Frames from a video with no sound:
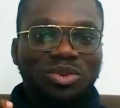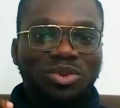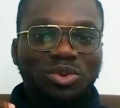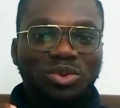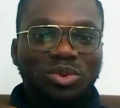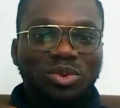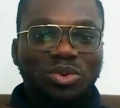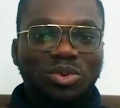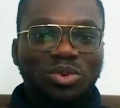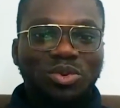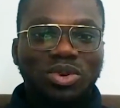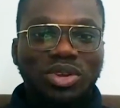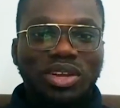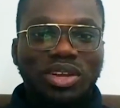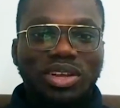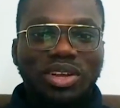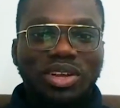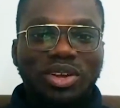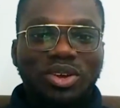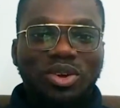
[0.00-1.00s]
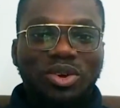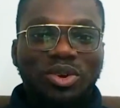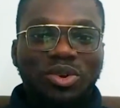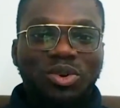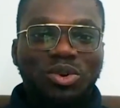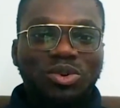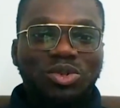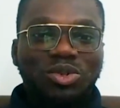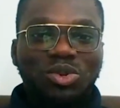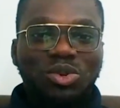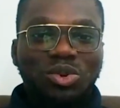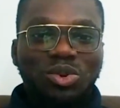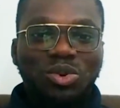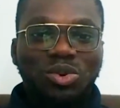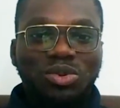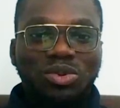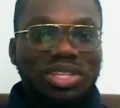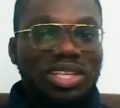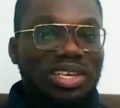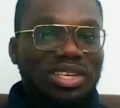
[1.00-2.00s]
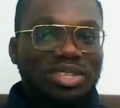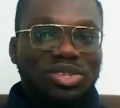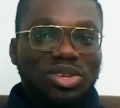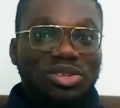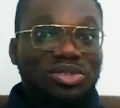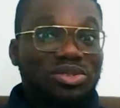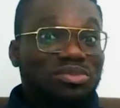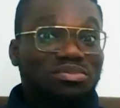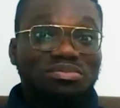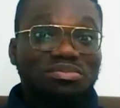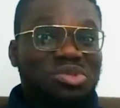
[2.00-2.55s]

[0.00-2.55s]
who do things on